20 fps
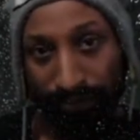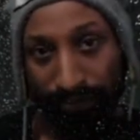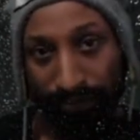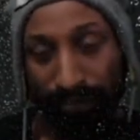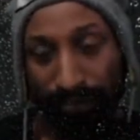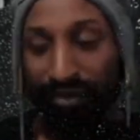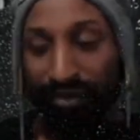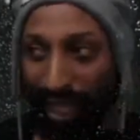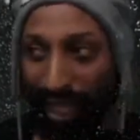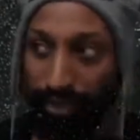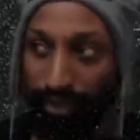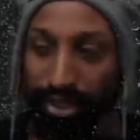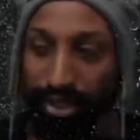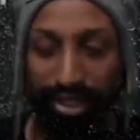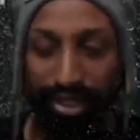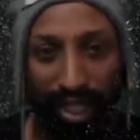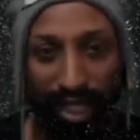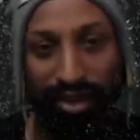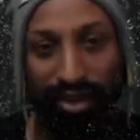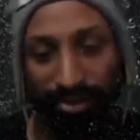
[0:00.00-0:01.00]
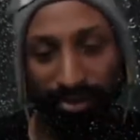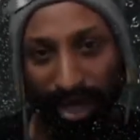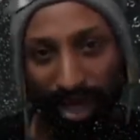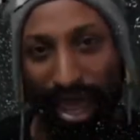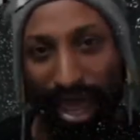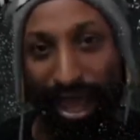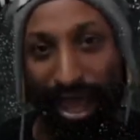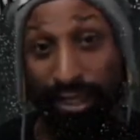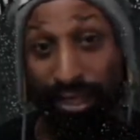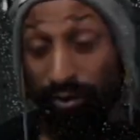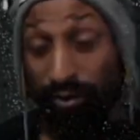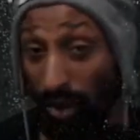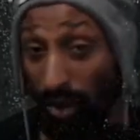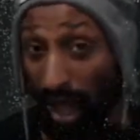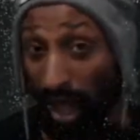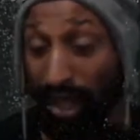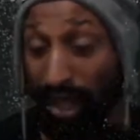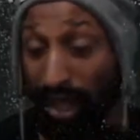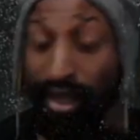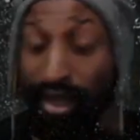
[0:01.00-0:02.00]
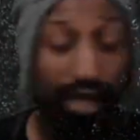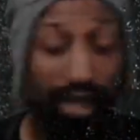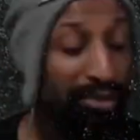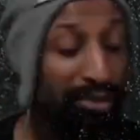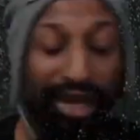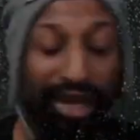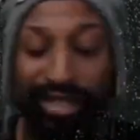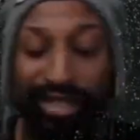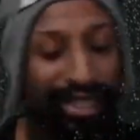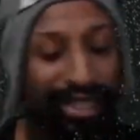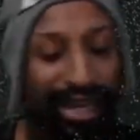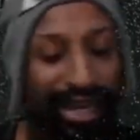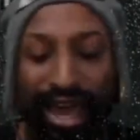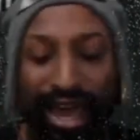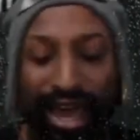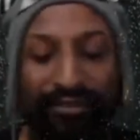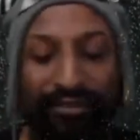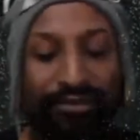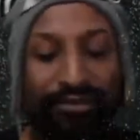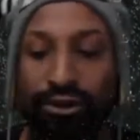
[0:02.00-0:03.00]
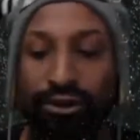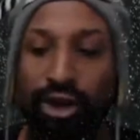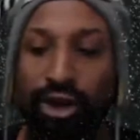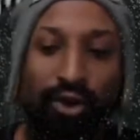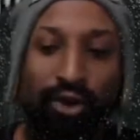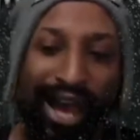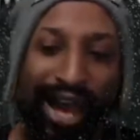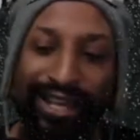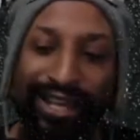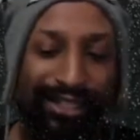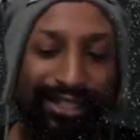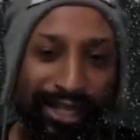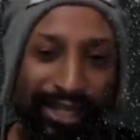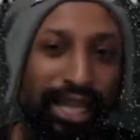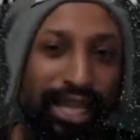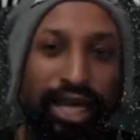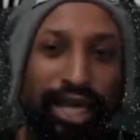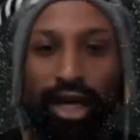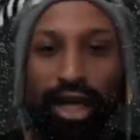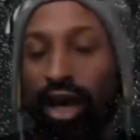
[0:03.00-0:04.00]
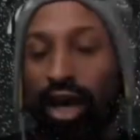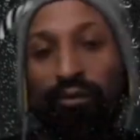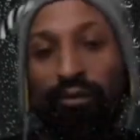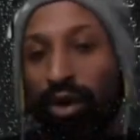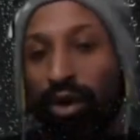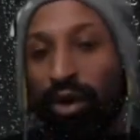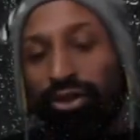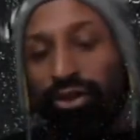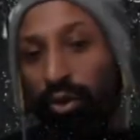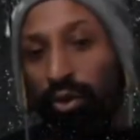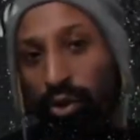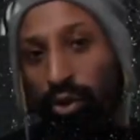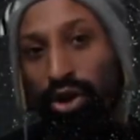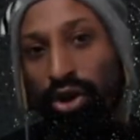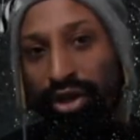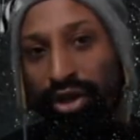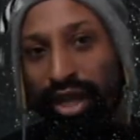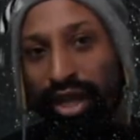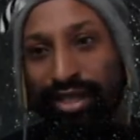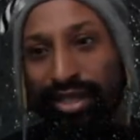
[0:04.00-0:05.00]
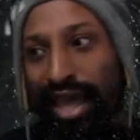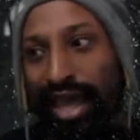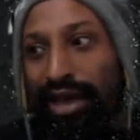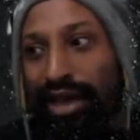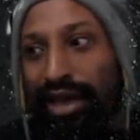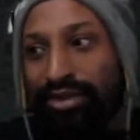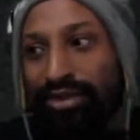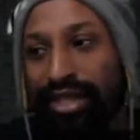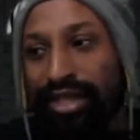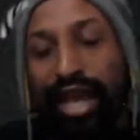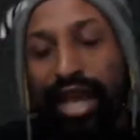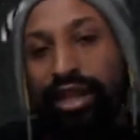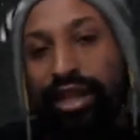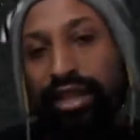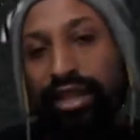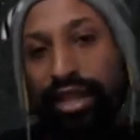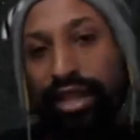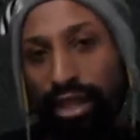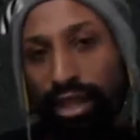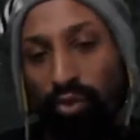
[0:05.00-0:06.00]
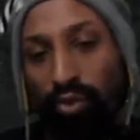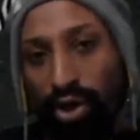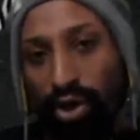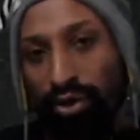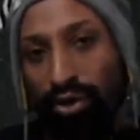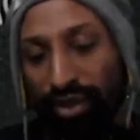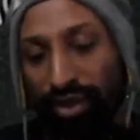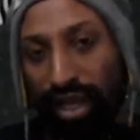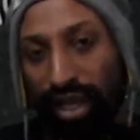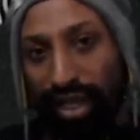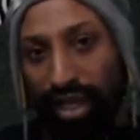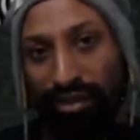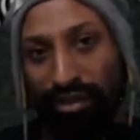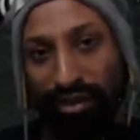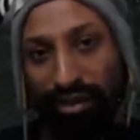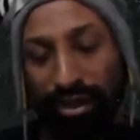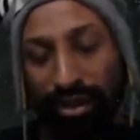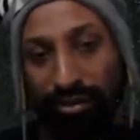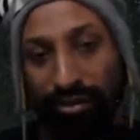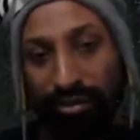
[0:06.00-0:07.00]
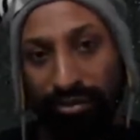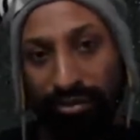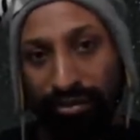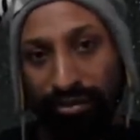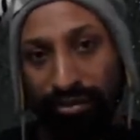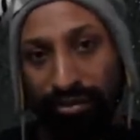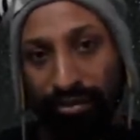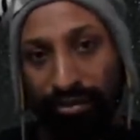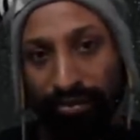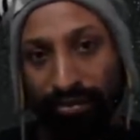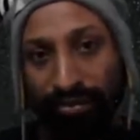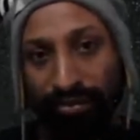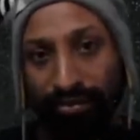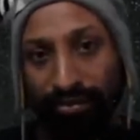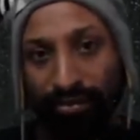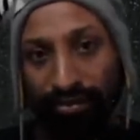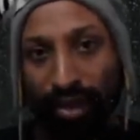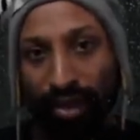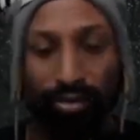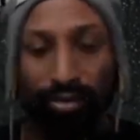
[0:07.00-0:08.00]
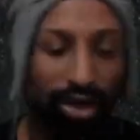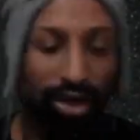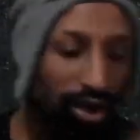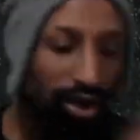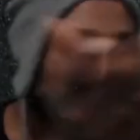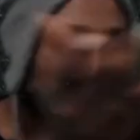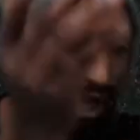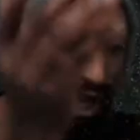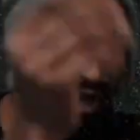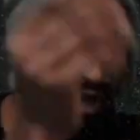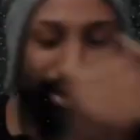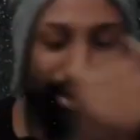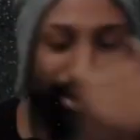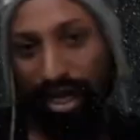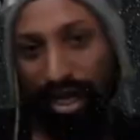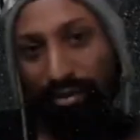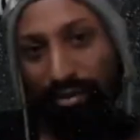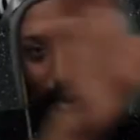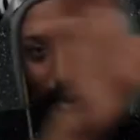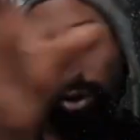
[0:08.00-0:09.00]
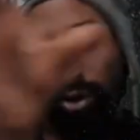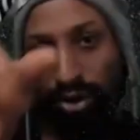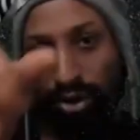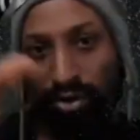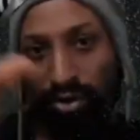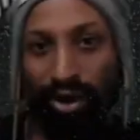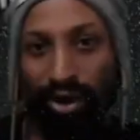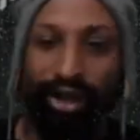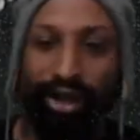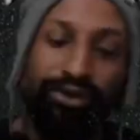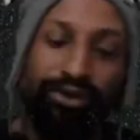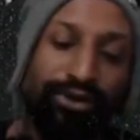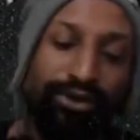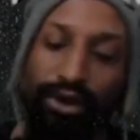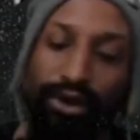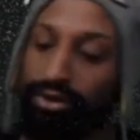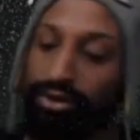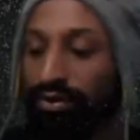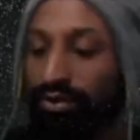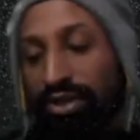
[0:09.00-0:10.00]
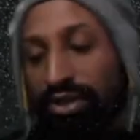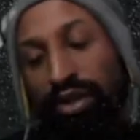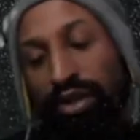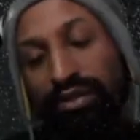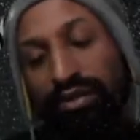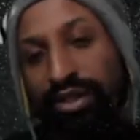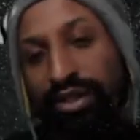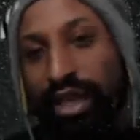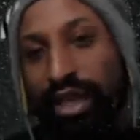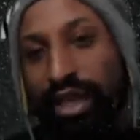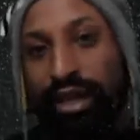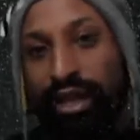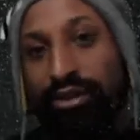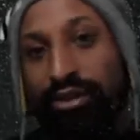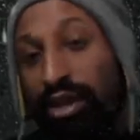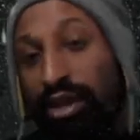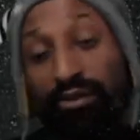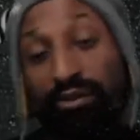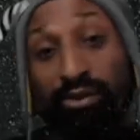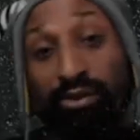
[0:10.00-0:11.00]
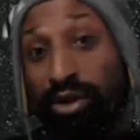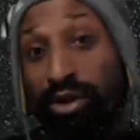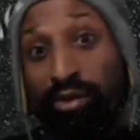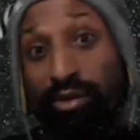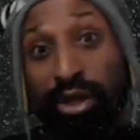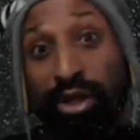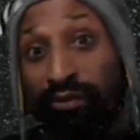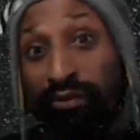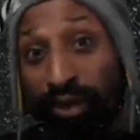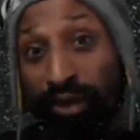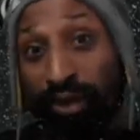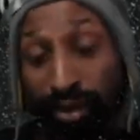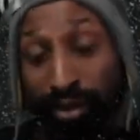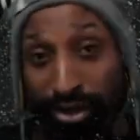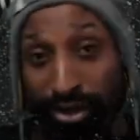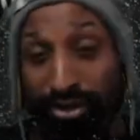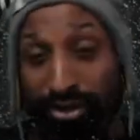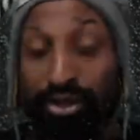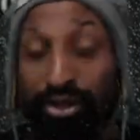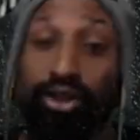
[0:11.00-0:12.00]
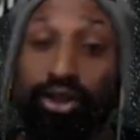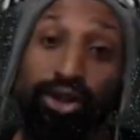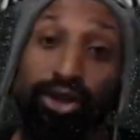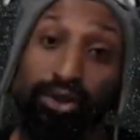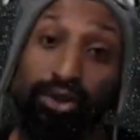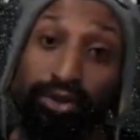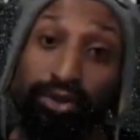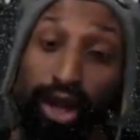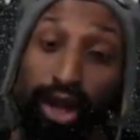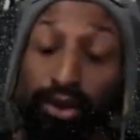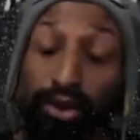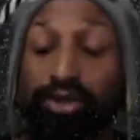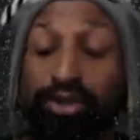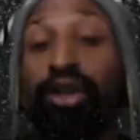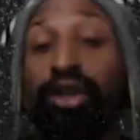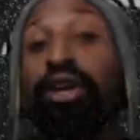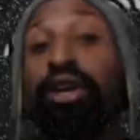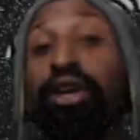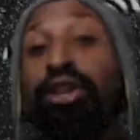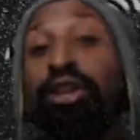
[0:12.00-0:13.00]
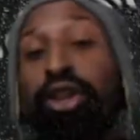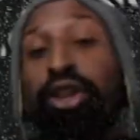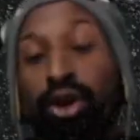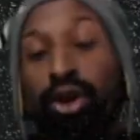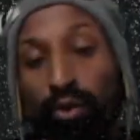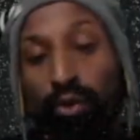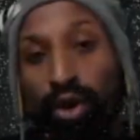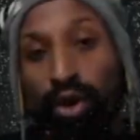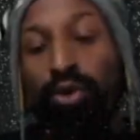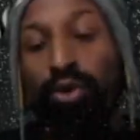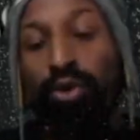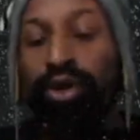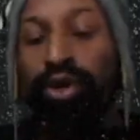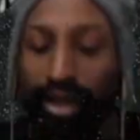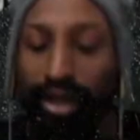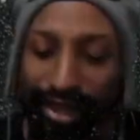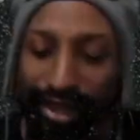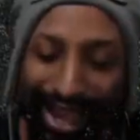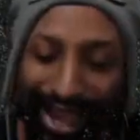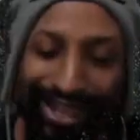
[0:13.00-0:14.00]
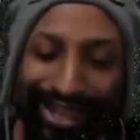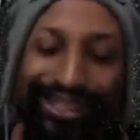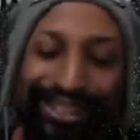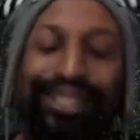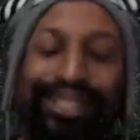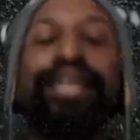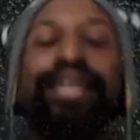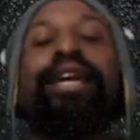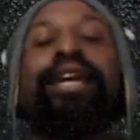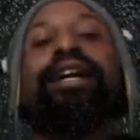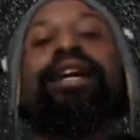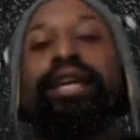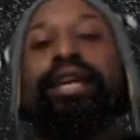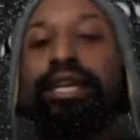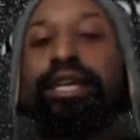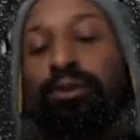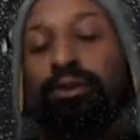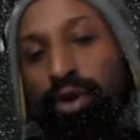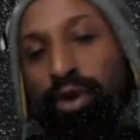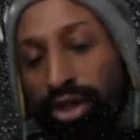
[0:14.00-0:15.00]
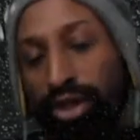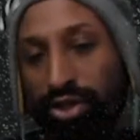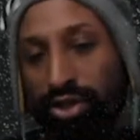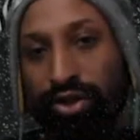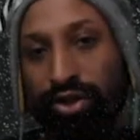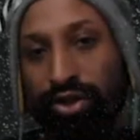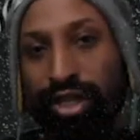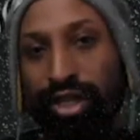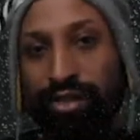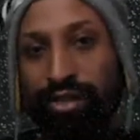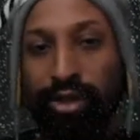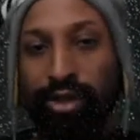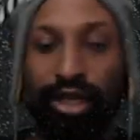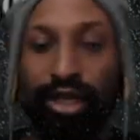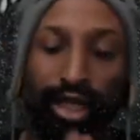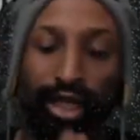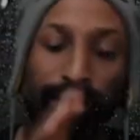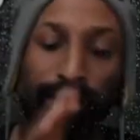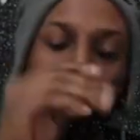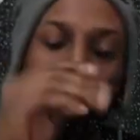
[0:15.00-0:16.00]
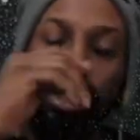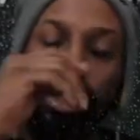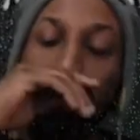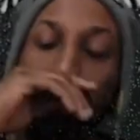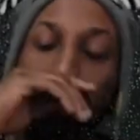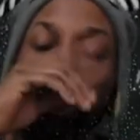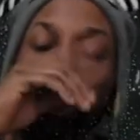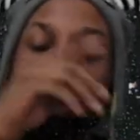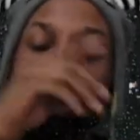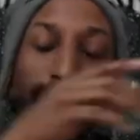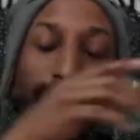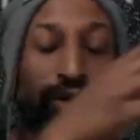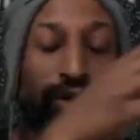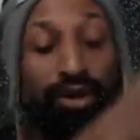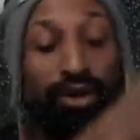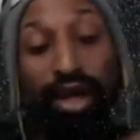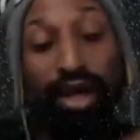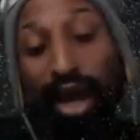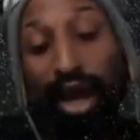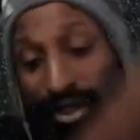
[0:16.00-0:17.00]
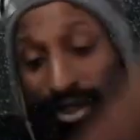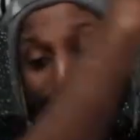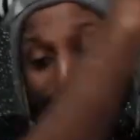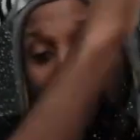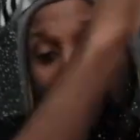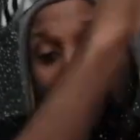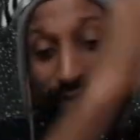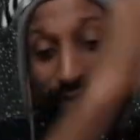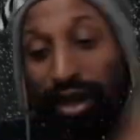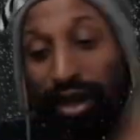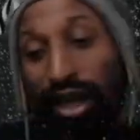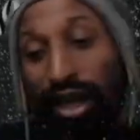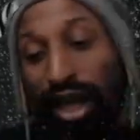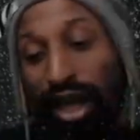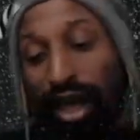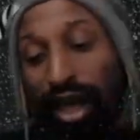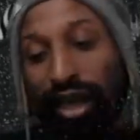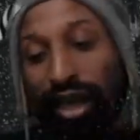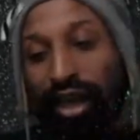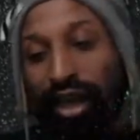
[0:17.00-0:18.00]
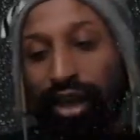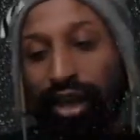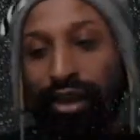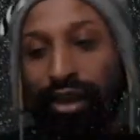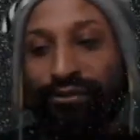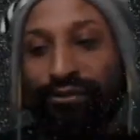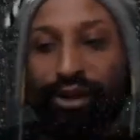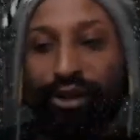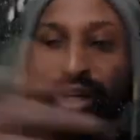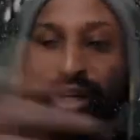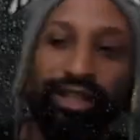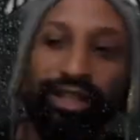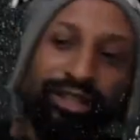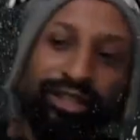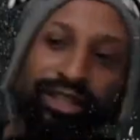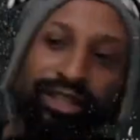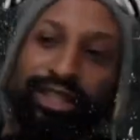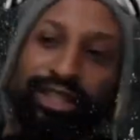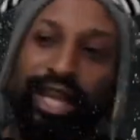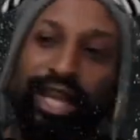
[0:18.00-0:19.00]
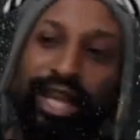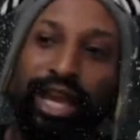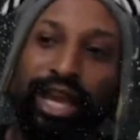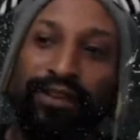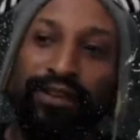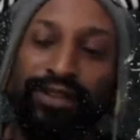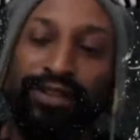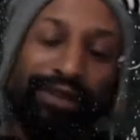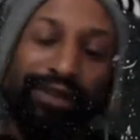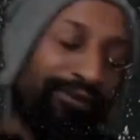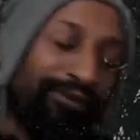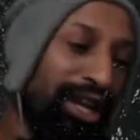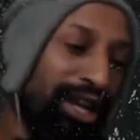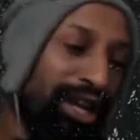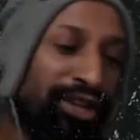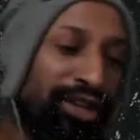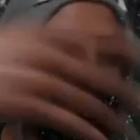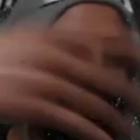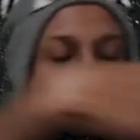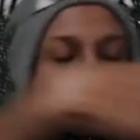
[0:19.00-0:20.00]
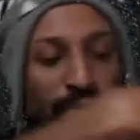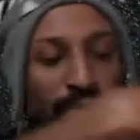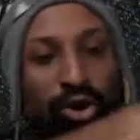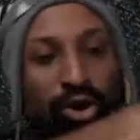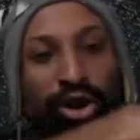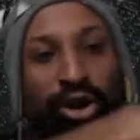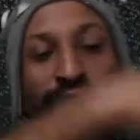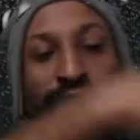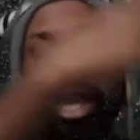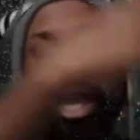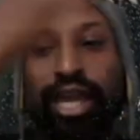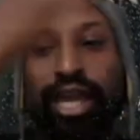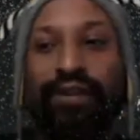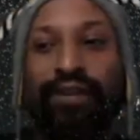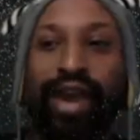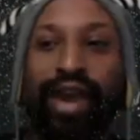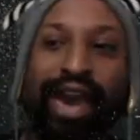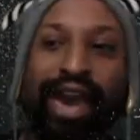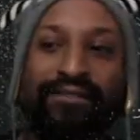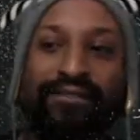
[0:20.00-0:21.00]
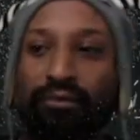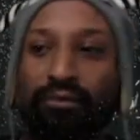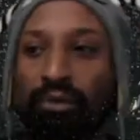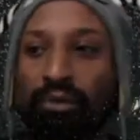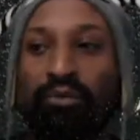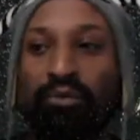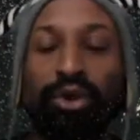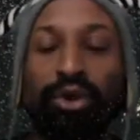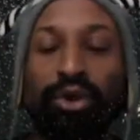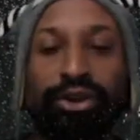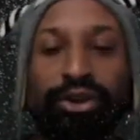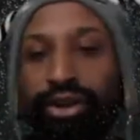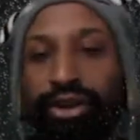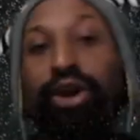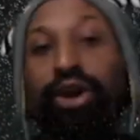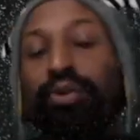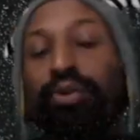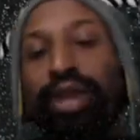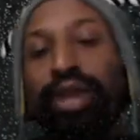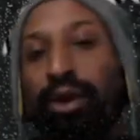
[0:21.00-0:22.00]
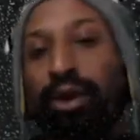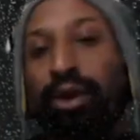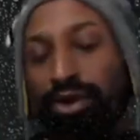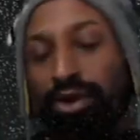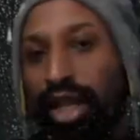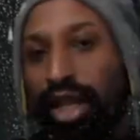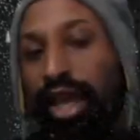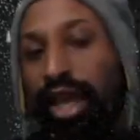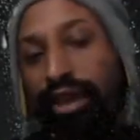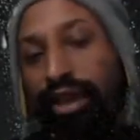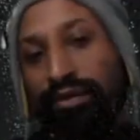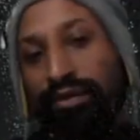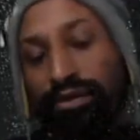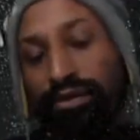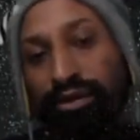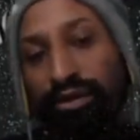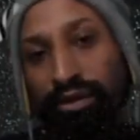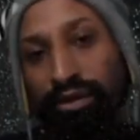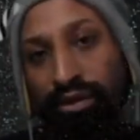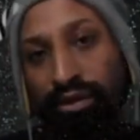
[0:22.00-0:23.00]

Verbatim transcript: That's what a slave would ask. Why? Because they would have no idea of what the world is outside of the little world they live in. Remember the whole Harriet Tubman quote, right? Who knows if she even said it or even a real motherfucking person? Who knows? The quote, the idea is what is transmitted. Anyways, the quote, I would have saved, uh, I, I freed hundreds of slaves and I freed hundreds more if half of them would have known they were slaves.